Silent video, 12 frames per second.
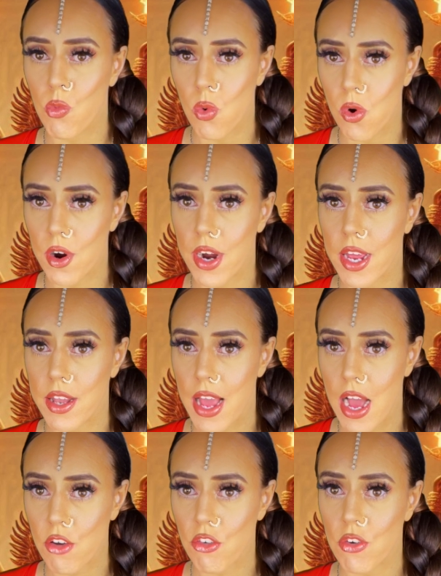war and
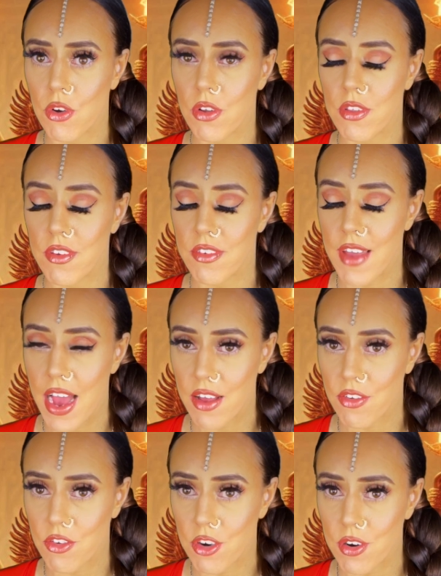national
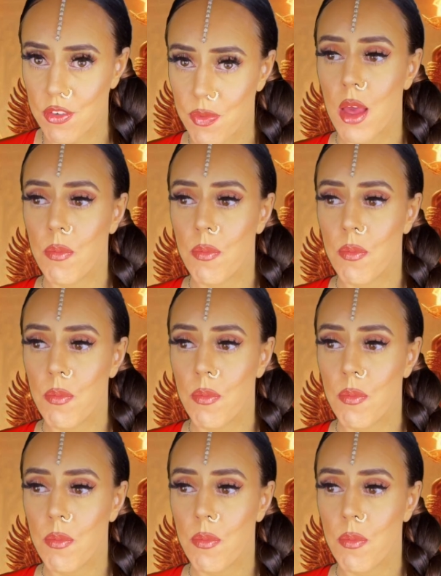disasters,